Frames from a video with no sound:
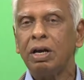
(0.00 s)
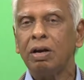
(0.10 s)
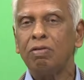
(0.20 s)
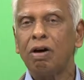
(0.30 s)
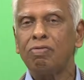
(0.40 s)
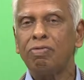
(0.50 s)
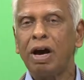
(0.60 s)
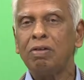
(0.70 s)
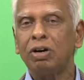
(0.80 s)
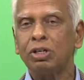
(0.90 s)
You have
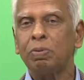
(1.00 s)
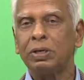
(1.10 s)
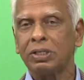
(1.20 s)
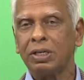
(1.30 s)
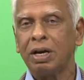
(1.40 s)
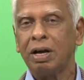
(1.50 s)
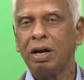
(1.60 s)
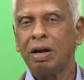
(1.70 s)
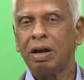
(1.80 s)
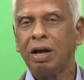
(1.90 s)
5 husbands.
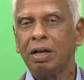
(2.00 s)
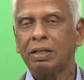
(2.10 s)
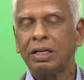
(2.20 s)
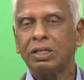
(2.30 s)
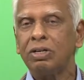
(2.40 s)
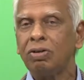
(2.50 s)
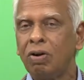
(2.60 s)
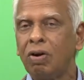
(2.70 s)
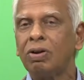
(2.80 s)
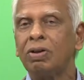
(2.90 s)
This is
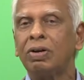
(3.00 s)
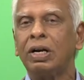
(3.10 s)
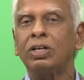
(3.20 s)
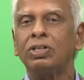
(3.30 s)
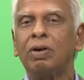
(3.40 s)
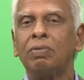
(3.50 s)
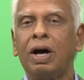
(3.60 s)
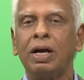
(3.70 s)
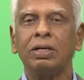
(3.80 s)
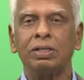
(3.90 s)
not the tradition of the
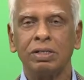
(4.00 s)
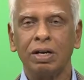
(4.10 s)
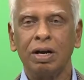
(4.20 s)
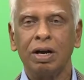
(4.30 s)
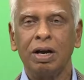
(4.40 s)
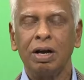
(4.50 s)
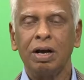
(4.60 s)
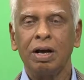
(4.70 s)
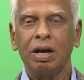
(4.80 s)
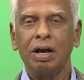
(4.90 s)
Aryas.
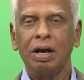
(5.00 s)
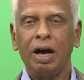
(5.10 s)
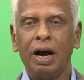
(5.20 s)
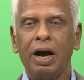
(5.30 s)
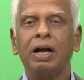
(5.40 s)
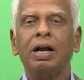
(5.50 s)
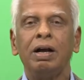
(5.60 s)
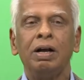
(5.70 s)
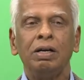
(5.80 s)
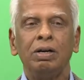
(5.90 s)
And
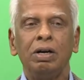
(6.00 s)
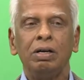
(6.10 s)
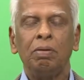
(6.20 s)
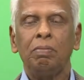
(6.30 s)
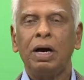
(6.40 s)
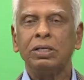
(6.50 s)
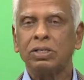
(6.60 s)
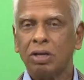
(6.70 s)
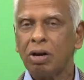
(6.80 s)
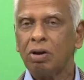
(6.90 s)
my
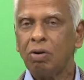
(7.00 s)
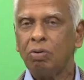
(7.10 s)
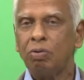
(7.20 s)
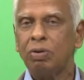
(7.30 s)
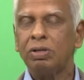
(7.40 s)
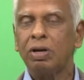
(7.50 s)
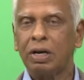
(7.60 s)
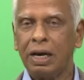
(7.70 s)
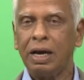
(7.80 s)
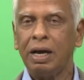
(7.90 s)
son, who is the
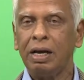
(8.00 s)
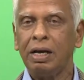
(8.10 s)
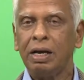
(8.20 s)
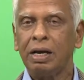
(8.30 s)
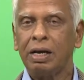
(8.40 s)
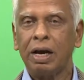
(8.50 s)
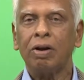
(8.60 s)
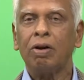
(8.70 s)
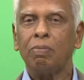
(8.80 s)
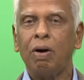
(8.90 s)
king,
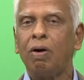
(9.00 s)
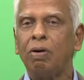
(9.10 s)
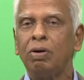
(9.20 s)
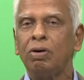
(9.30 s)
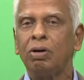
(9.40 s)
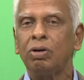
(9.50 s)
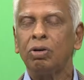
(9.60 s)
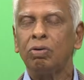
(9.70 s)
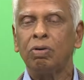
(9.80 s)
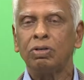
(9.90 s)
cannot bow,
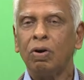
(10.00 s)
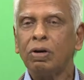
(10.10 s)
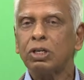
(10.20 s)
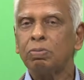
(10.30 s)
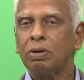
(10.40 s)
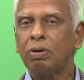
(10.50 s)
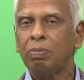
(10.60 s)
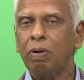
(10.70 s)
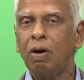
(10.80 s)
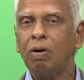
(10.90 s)
was not expected to
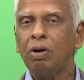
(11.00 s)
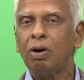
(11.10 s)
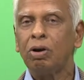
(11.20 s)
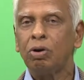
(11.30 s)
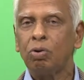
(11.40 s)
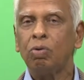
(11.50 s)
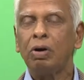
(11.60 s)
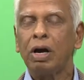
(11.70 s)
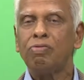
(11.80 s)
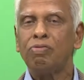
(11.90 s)
bow to
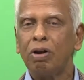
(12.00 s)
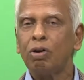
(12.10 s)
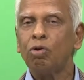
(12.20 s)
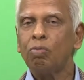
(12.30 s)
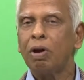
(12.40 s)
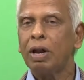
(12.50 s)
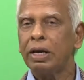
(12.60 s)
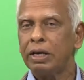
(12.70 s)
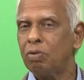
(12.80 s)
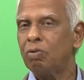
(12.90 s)
a fallen woman
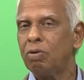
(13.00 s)
like you.